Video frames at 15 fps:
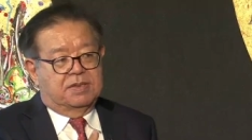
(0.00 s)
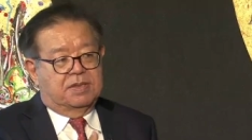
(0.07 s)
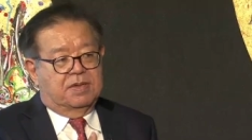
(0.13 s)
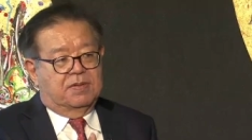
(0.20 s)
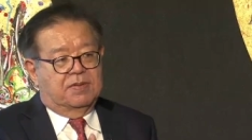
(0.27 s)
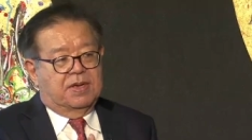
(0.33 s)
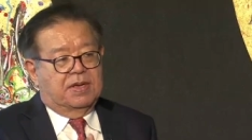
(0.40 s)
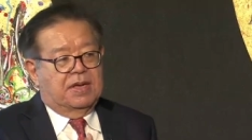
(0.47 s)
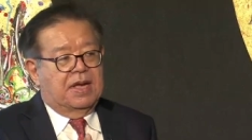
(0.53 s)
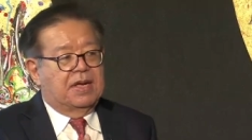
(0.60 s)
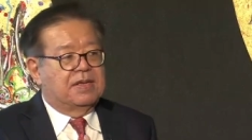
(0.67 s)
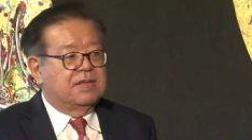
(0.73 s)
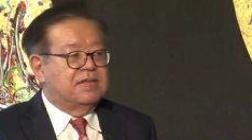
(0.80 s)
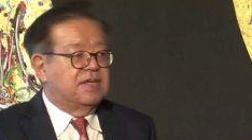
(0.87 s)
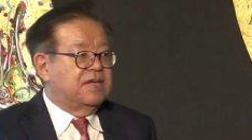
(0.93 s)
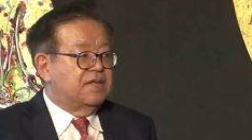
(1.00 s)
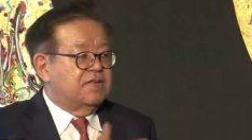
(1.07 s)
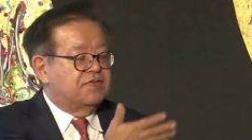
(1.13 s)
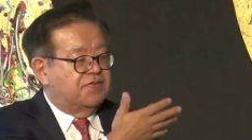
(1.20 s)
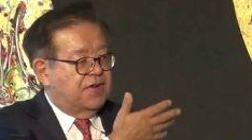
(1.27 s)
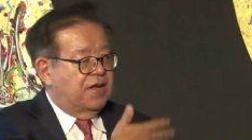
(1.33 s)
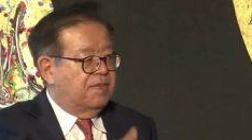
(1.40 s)
So I
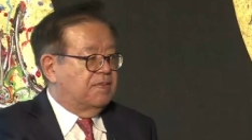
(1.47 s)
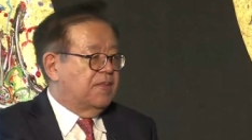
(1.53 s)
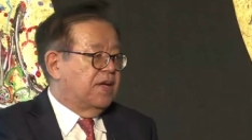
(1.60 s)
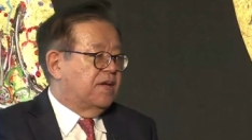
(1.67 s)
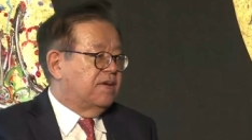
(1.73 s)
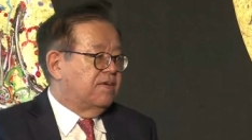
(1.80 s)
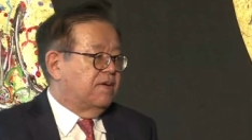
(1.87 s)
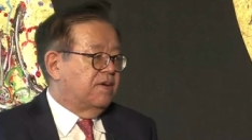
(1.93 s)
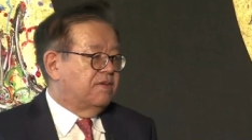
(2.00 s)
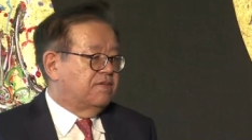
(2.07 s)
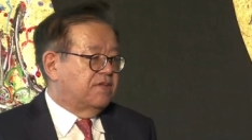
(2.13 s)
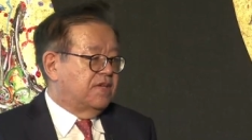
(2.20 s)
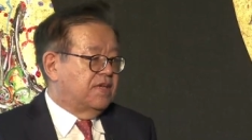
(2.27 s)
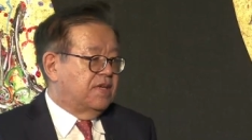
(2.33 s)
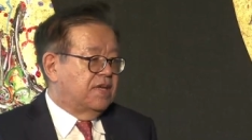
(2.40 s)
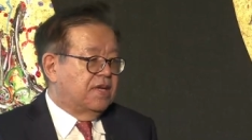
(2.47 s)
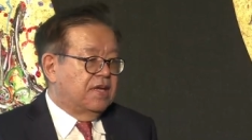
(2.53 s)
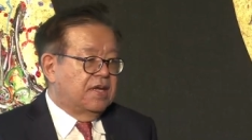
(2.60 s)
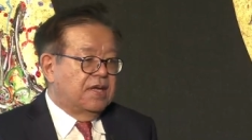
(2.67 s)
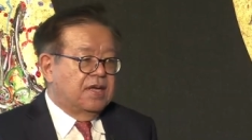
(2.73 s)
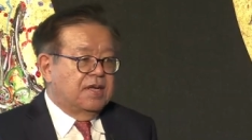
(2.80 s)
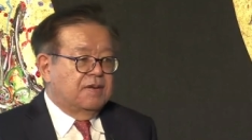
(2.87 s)
learned from Audrey
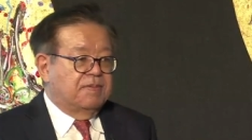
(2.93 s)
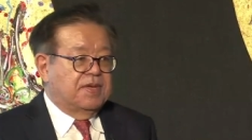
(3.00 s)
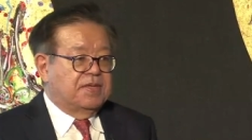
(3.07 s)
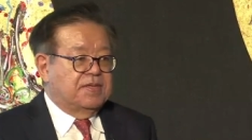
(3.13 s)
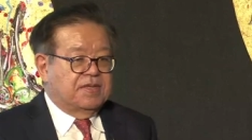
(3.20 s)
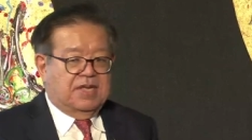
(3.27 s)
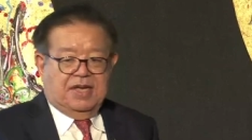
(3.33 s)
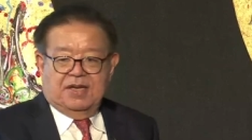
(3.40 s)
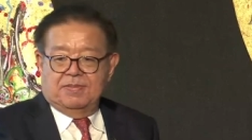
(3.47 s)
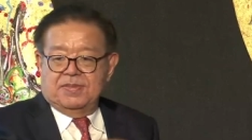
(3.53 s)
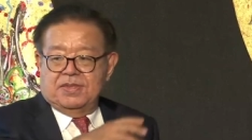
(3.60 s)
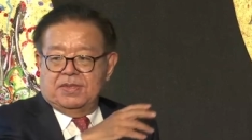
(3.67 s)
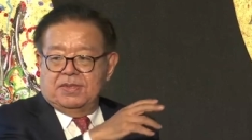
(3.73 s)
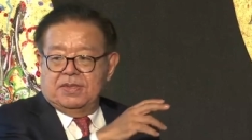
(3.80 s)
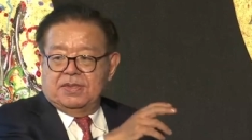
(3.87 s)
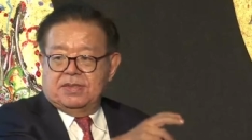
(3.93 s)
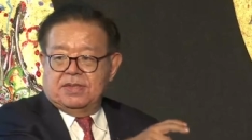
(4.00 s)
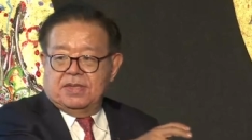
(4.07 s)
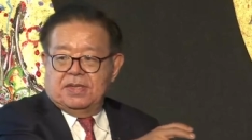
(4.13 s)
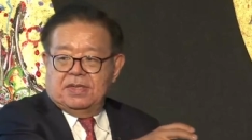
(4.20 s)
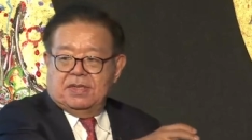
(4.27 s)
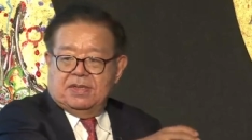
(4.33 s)
many times. It's
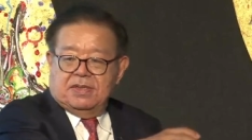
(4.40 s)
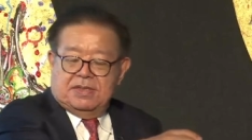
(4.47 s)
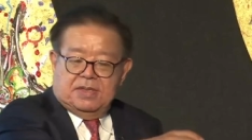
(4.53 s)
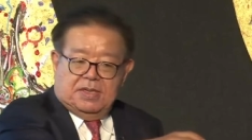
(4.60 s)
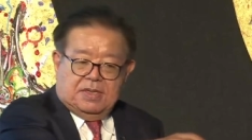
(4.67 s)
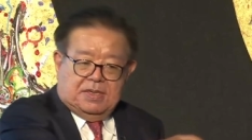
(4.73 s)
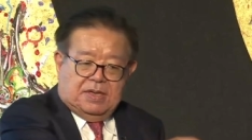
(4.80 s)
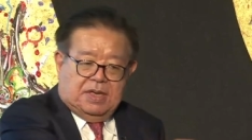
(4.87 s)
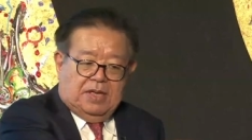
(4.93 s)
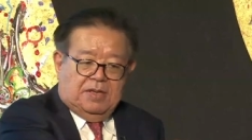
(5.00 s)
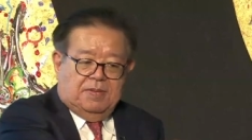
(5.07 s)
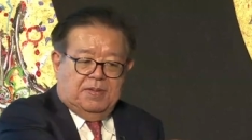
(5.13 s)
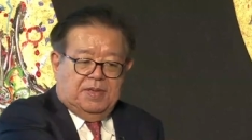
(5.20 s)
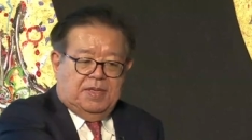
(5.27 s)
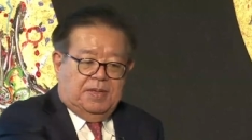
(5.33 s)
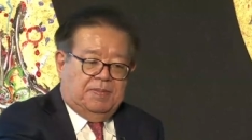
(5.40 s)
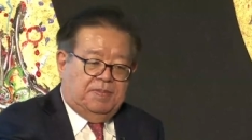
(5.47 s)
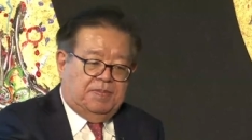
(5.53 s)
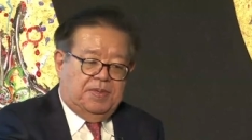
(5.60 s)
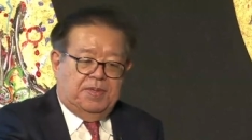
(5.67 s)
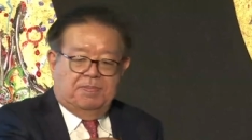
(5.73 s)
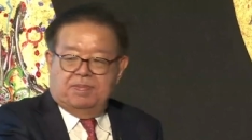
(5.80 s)
the kind of
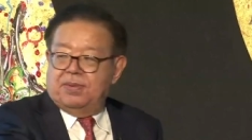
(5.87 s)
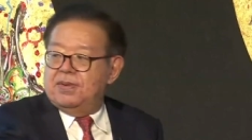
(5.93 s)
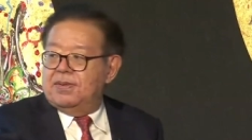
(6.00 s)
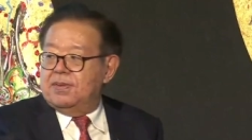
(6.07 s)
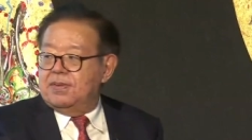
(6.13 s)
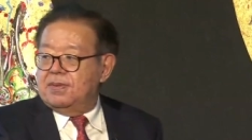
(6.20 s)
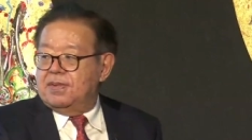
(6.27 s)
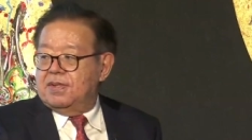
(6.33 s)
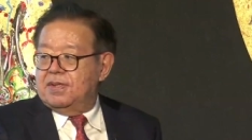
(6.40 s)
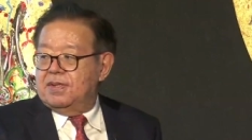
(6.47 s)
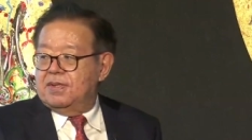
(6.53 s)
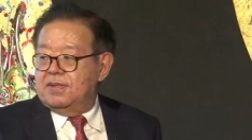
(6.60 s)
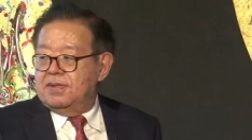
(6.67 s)
people, the